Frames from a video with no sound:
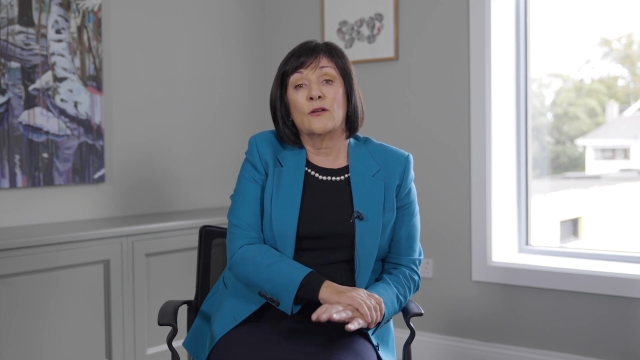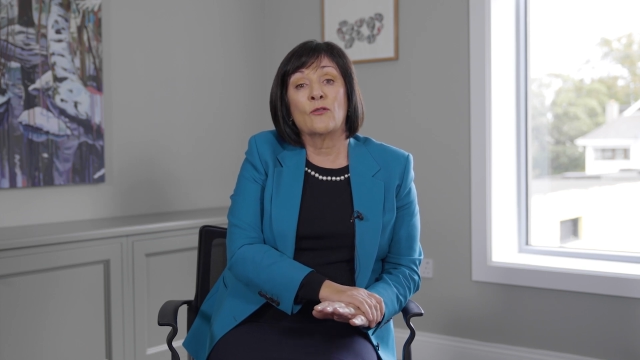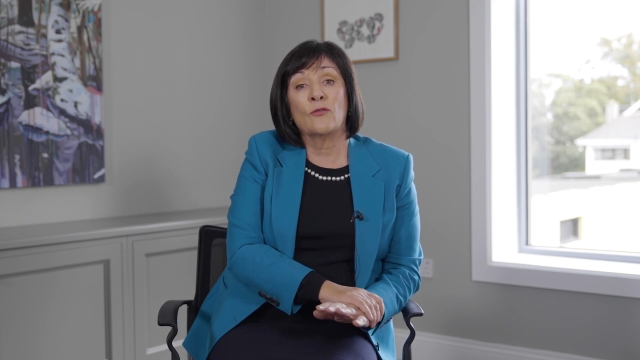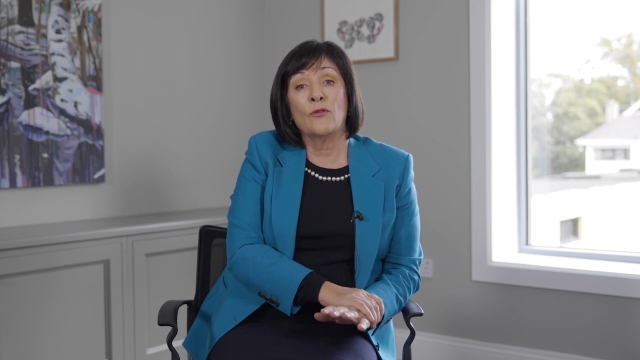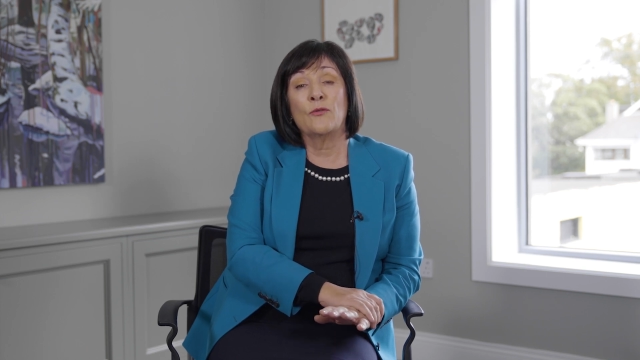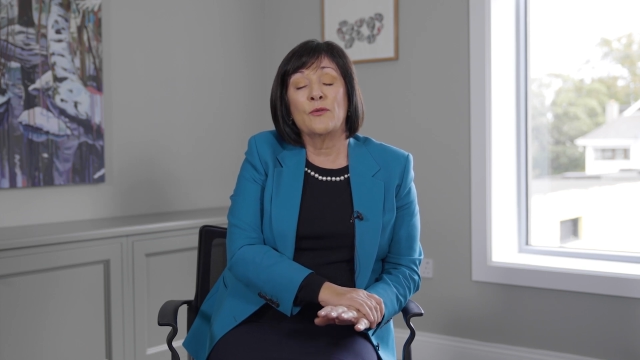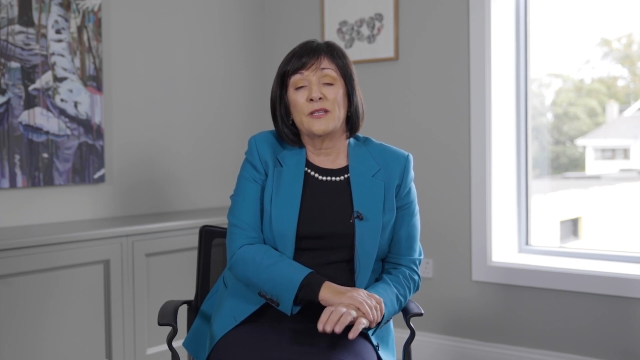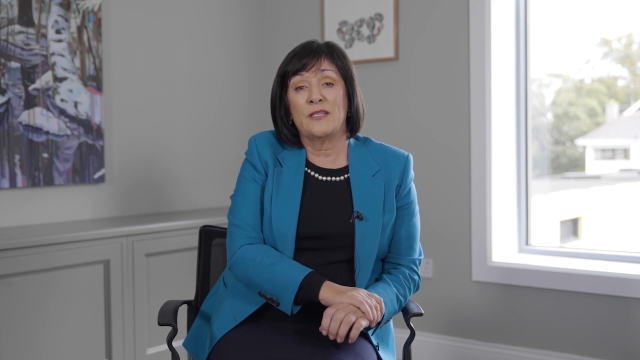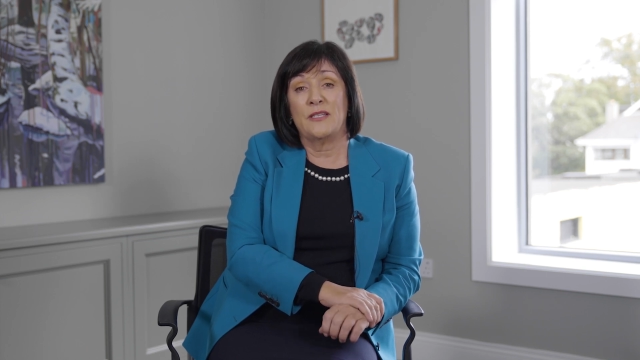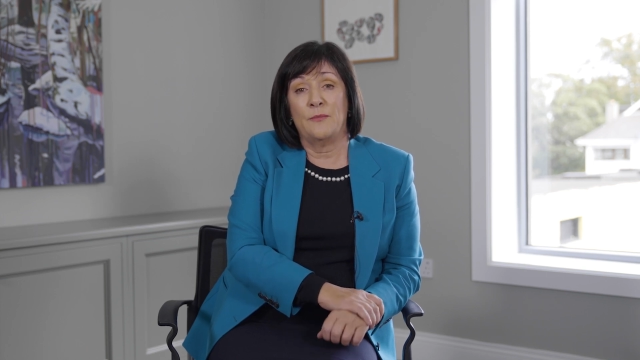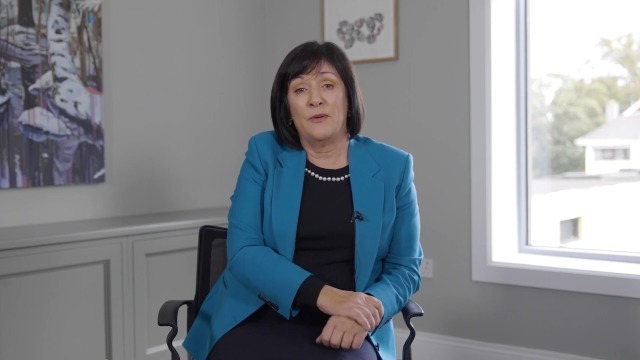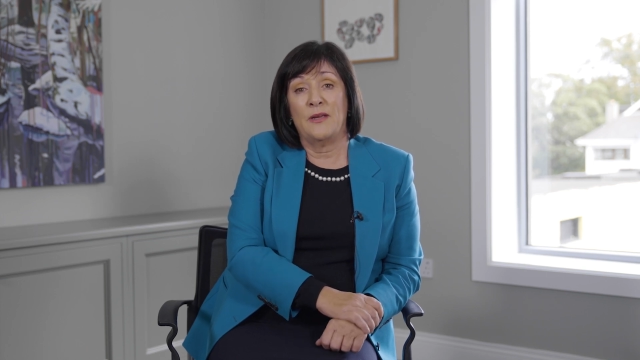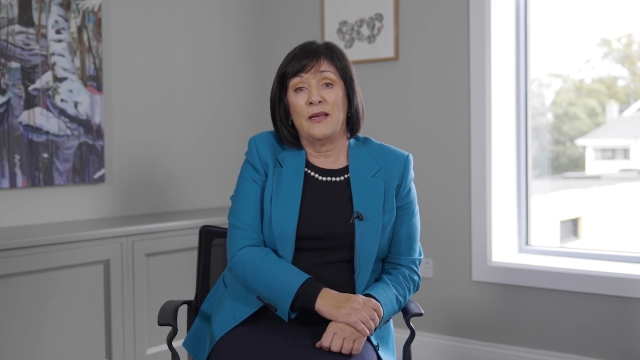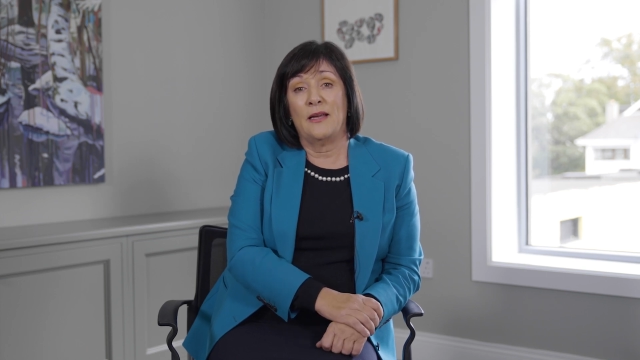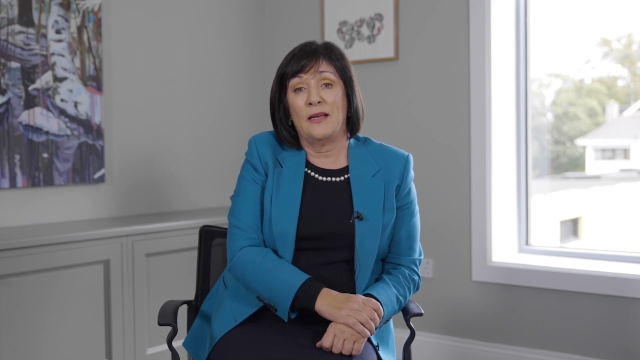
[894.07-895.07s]
growing
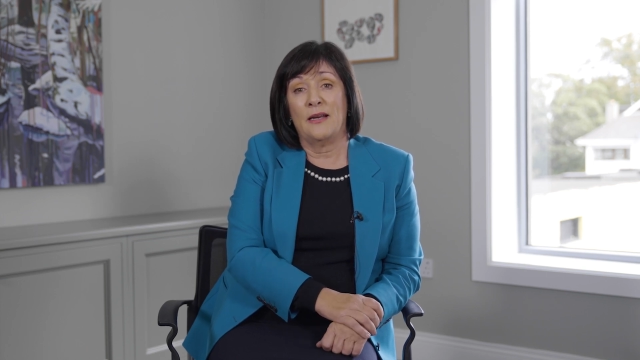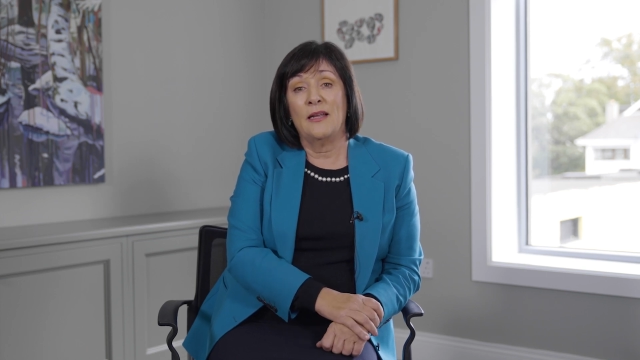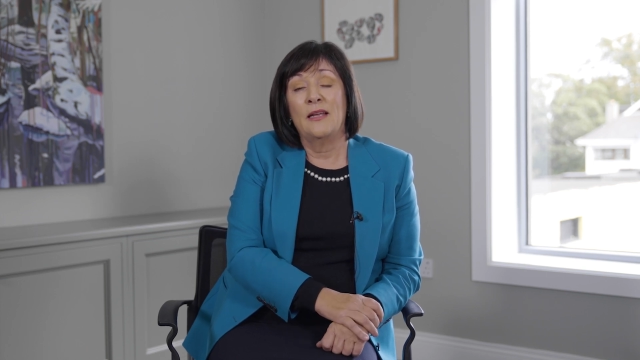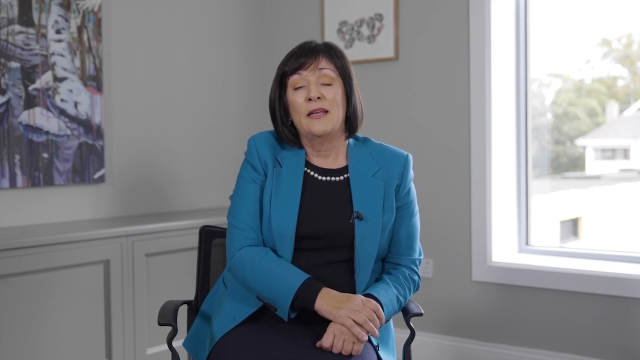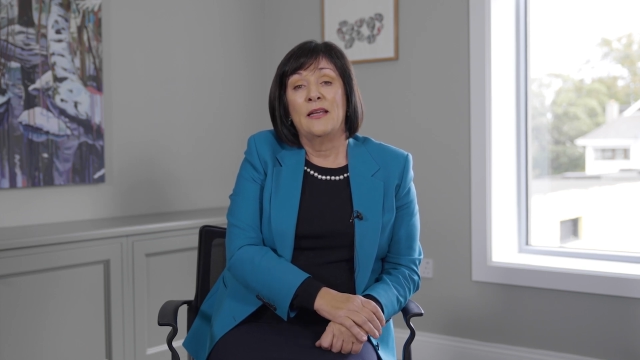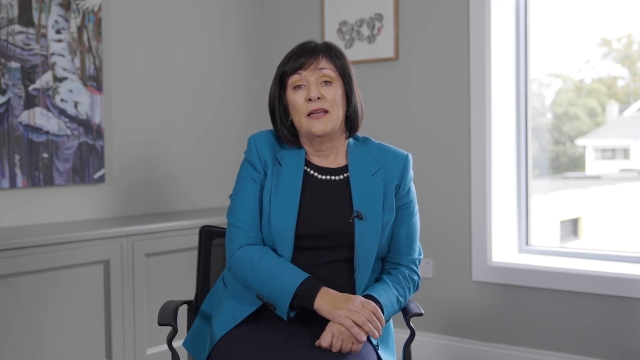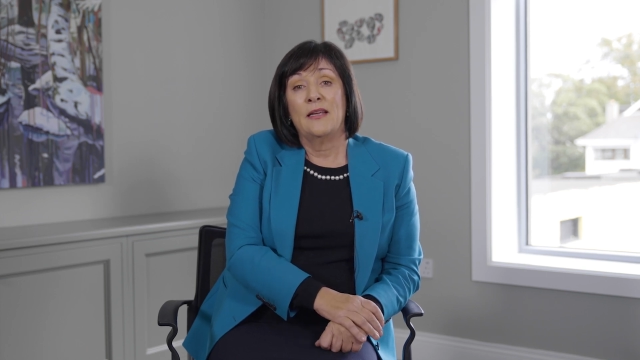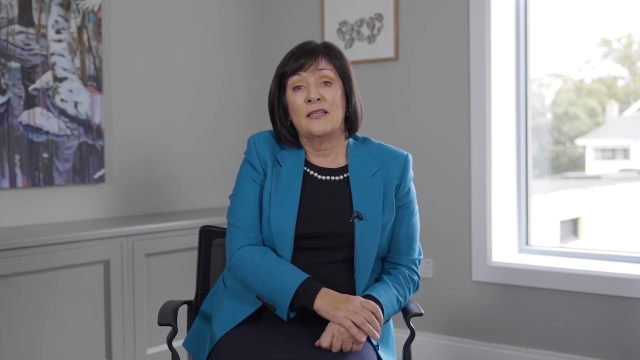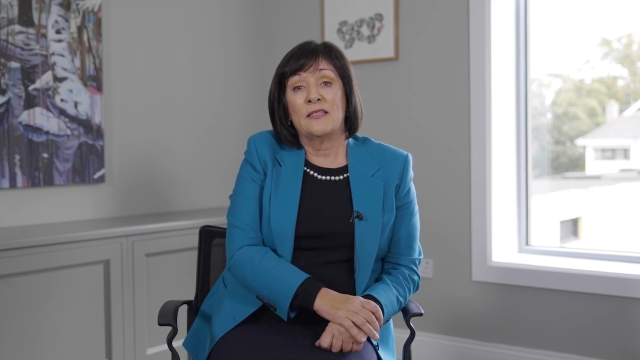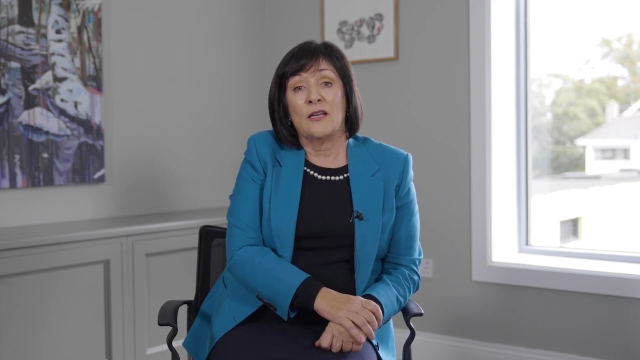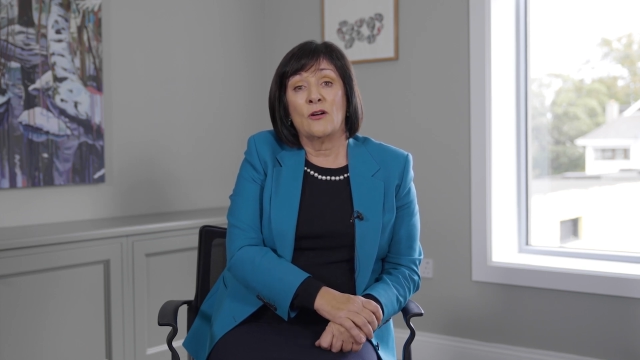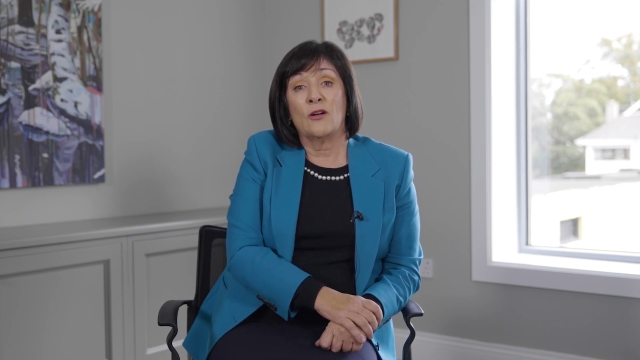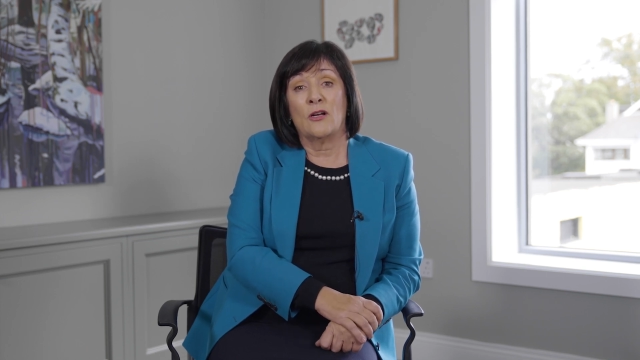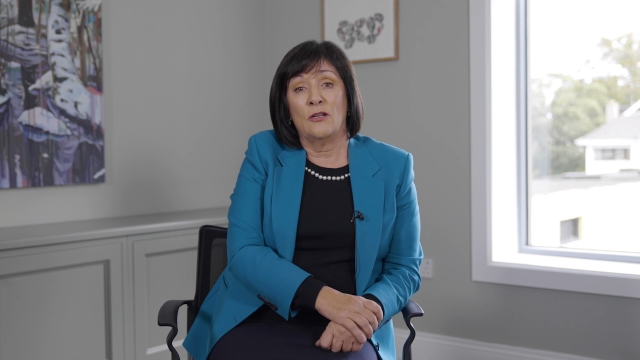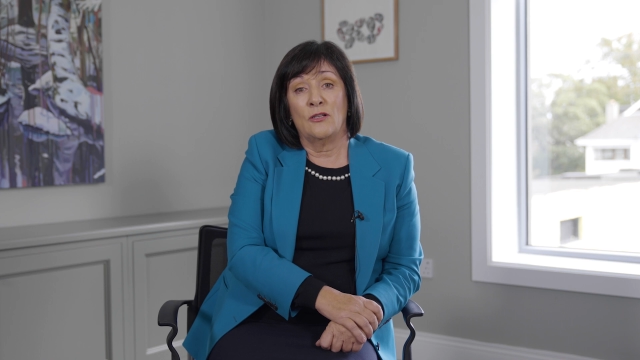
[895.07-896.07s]
CPL is
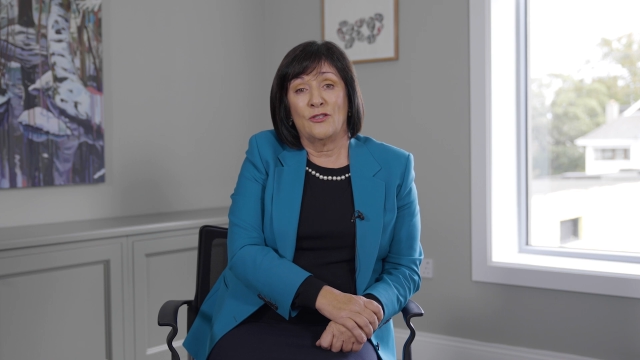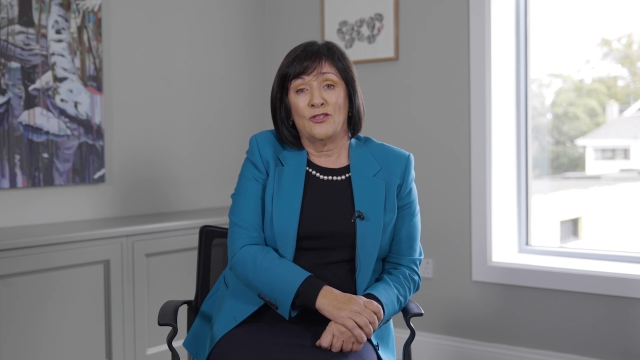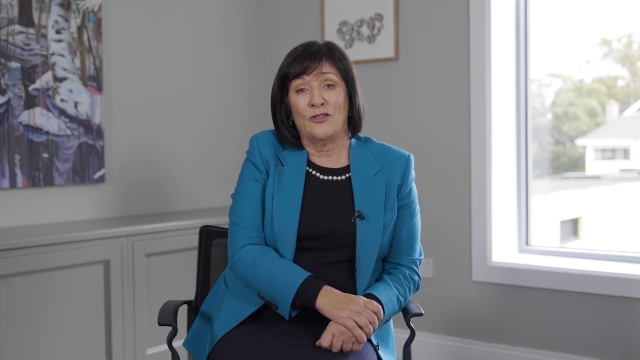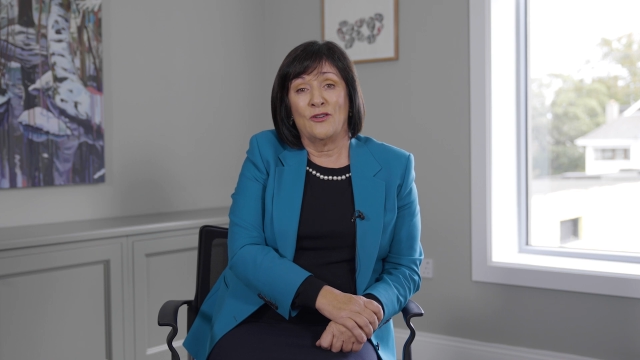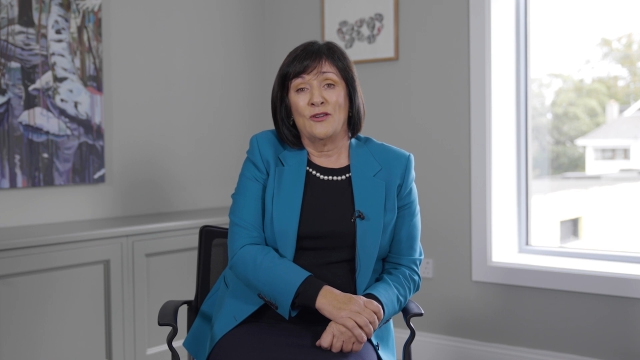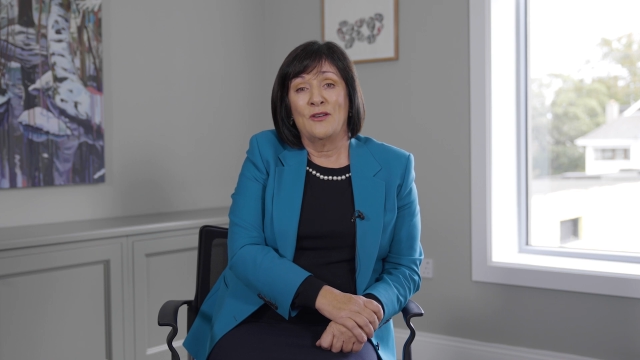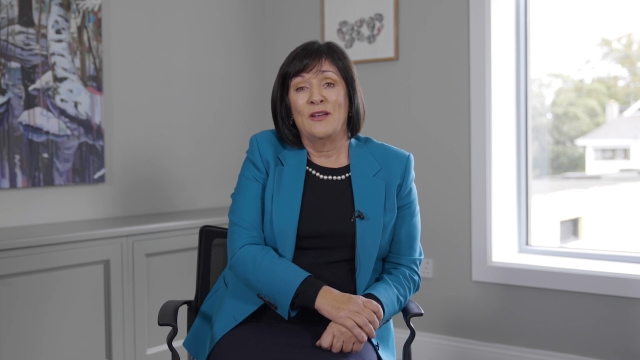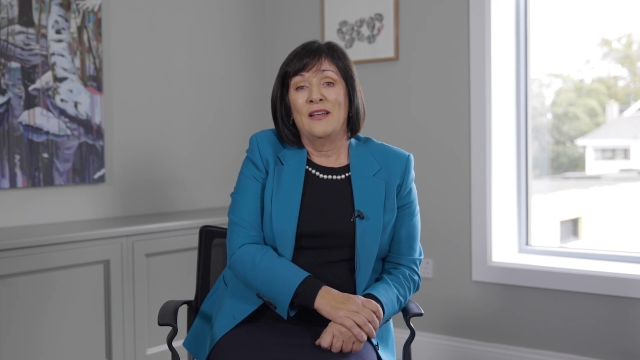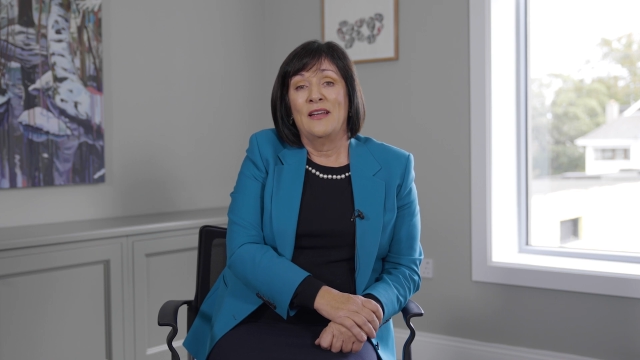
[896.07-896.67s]
our culture.